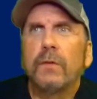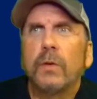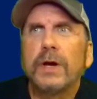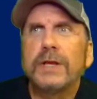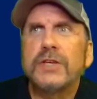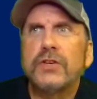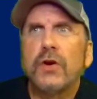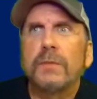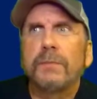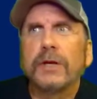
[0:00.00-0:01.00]
We're going to
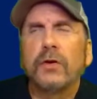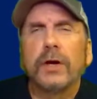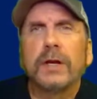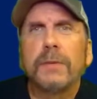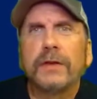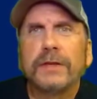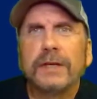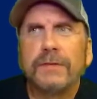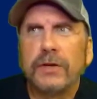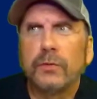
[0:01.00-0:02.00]
start by talking about the
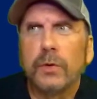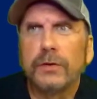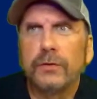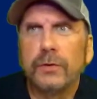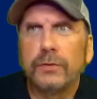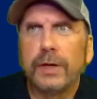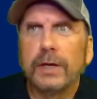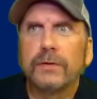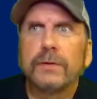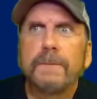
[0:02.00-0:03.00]
AdventureWorks use
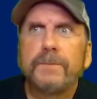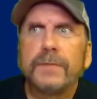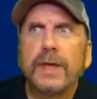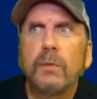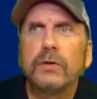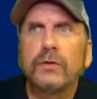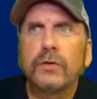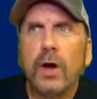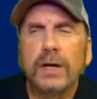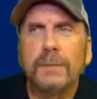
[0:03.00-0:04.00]
case. Then we'll
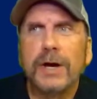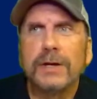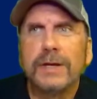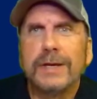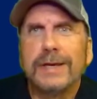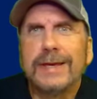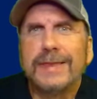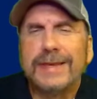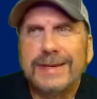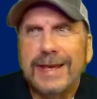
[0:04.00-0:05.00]
talk about
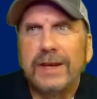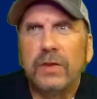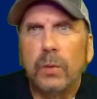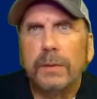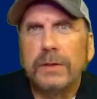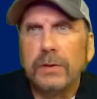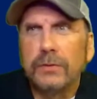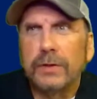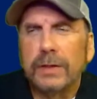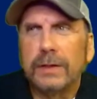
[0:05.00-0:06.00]
the data that we'll be
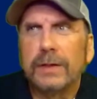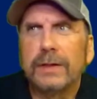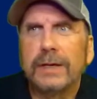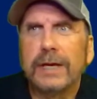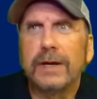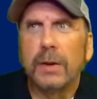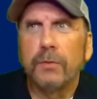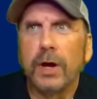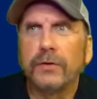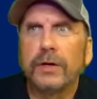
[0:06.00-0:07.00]
using in our
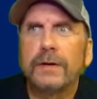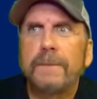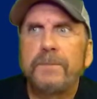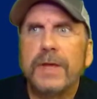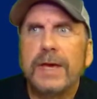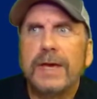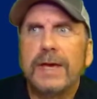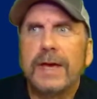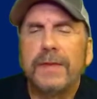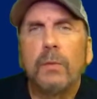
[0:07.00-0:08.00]
project.
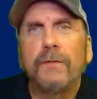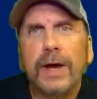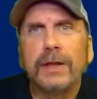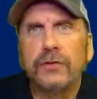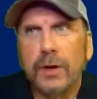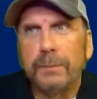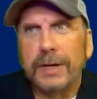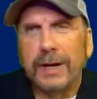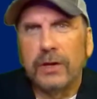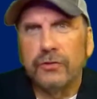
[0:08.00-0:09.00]
And then we'll finally jump in
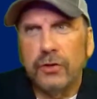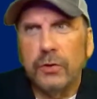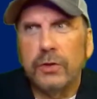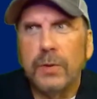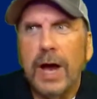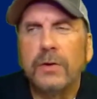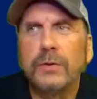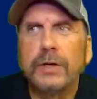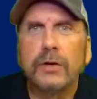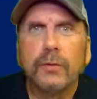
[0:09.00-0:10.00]
and I'll show you how
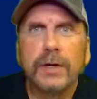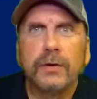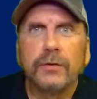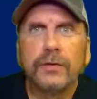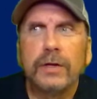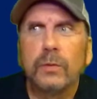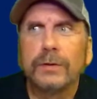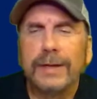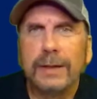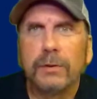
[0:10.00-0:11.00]
you can create your SQL
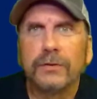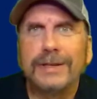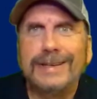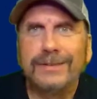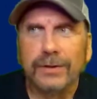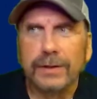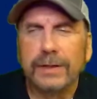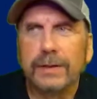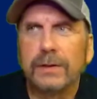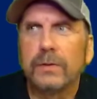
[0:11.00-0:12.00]
tables
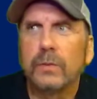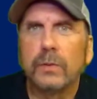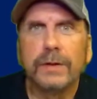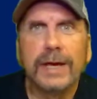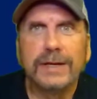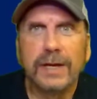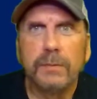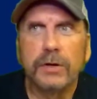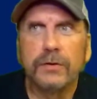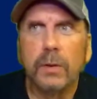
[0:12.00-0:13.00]
easily with a
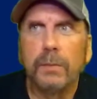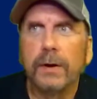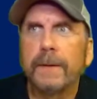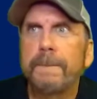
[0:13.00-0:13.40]
Databricks notebook.